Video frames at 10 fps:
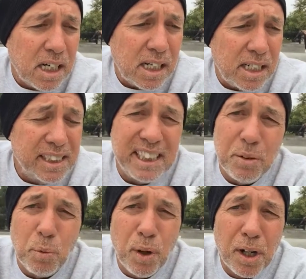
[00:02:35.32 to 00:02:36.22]
It
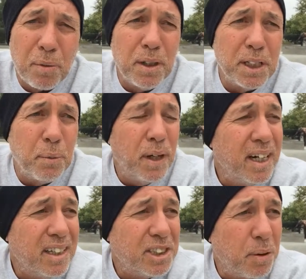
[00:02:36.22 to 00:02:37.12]
didn't work really
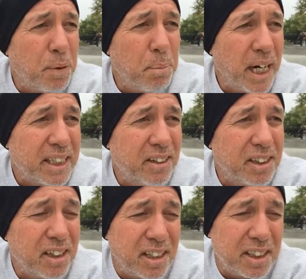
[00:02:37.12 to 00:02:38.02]
well, so I went back to
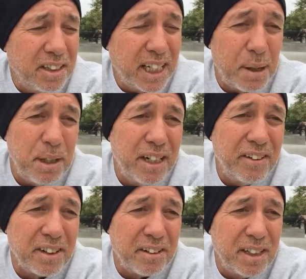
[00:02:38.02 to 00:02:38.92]
the doctor and they gave me
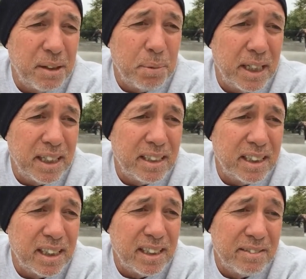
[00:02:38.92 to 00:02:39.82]
another cream, and
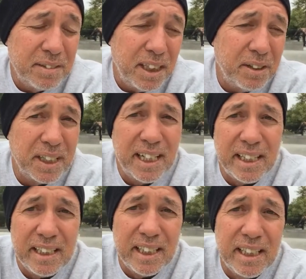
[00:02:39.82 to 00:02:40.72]
it
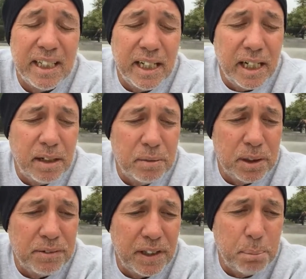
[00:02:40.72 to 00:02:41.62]
kicked in, and I
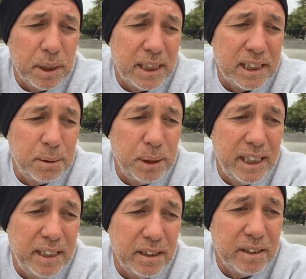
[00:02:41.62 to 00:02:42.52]
was very blessed to
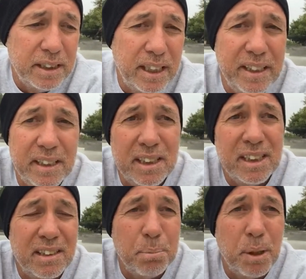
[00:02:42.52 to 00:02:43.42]
be healed. Now
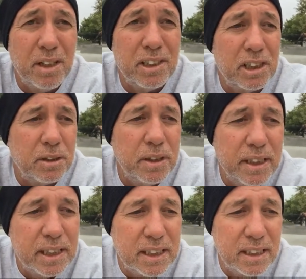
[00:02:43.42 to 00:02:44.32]
here's the part of the
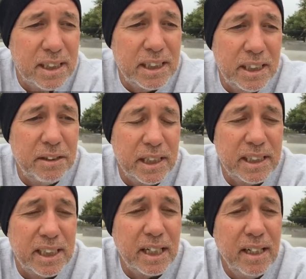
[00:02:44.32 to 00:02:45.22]
story that's
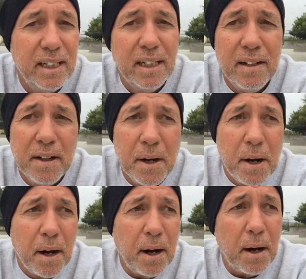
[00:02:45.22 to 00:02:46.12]
interesting.
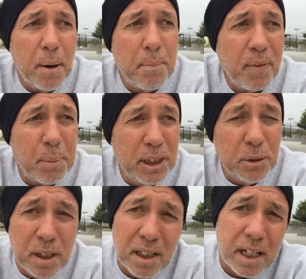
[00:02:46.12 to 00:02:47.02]
I've been
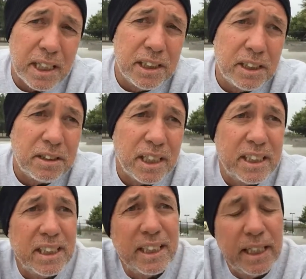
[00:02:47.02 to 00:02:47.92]
doing a lot of
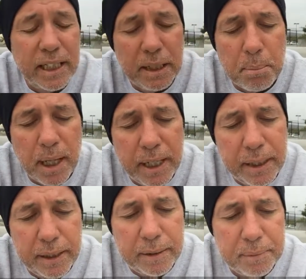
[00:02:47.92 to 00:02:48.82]
construction, getting
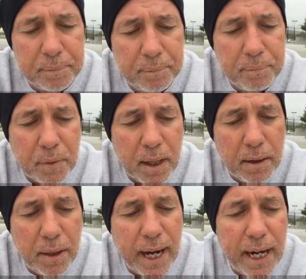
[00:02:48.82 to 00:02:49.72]
my
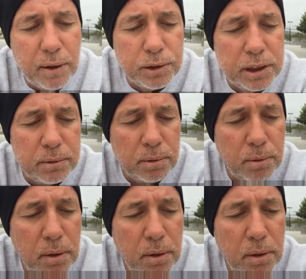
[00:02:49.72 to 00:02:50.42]
the house.